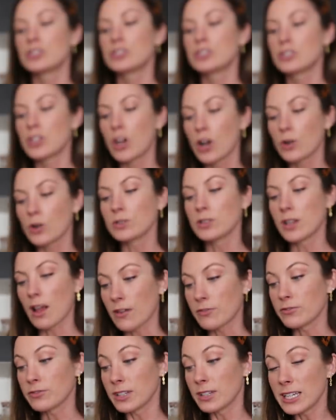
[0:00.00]
So
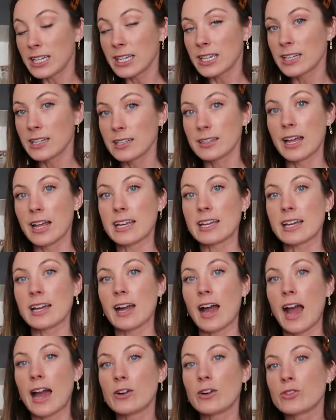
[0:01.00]
lovely. Like,
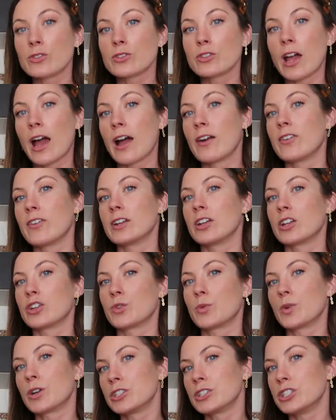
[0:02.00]
I don't have
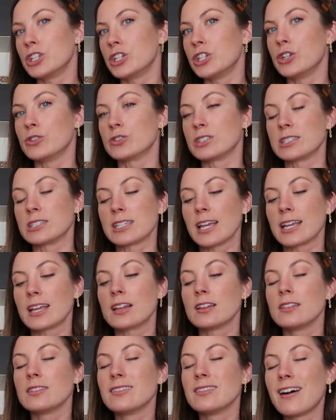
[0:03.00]
another word to use. It's like
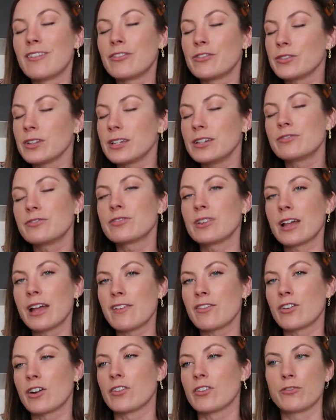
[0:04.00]
a lovely
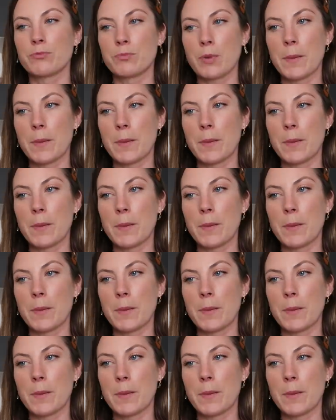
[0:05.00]
flavor of